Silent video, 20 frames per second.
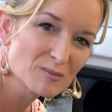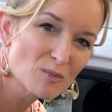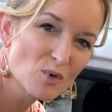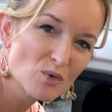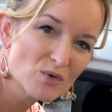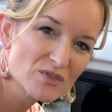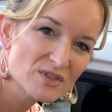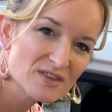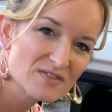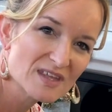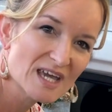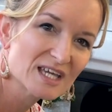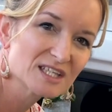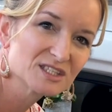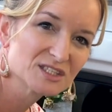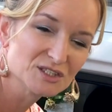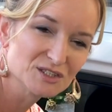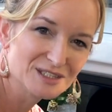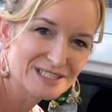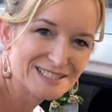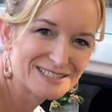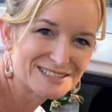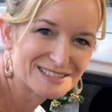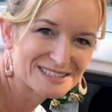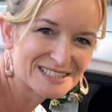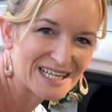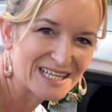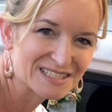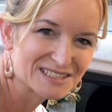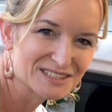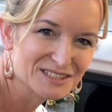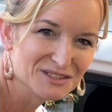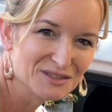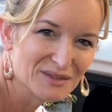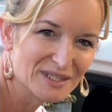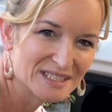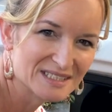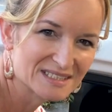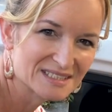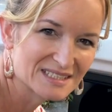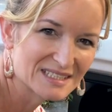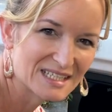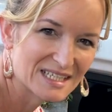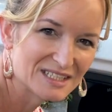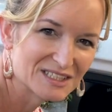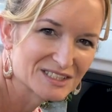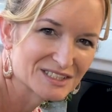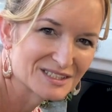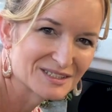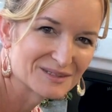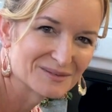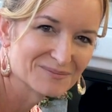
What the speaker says: more than that, you need to tighten your installation.